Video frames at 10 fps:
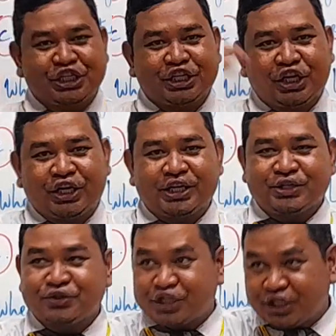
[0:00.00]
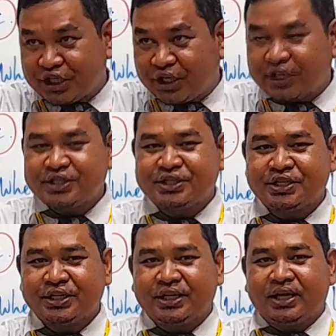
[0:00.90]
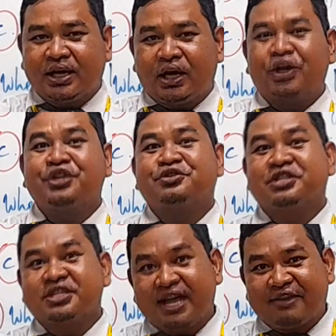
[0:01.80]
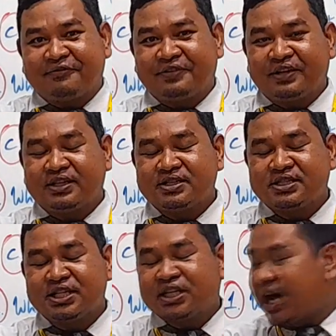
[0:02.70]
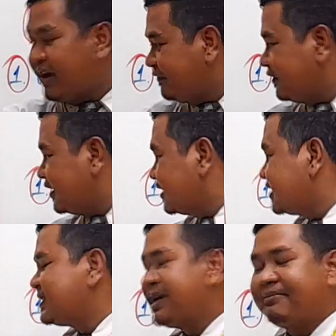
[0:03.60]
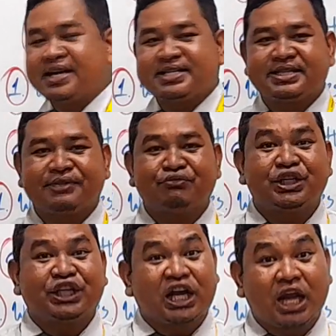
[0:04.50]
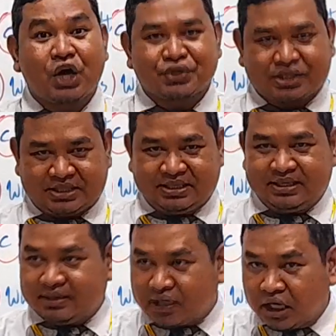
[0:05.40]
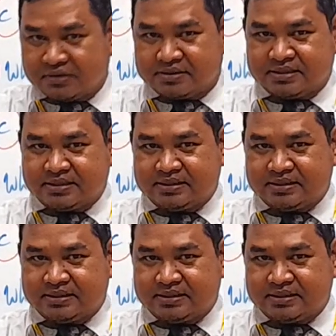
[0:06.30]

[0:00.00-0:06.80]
on, or you turn up the same as the word close,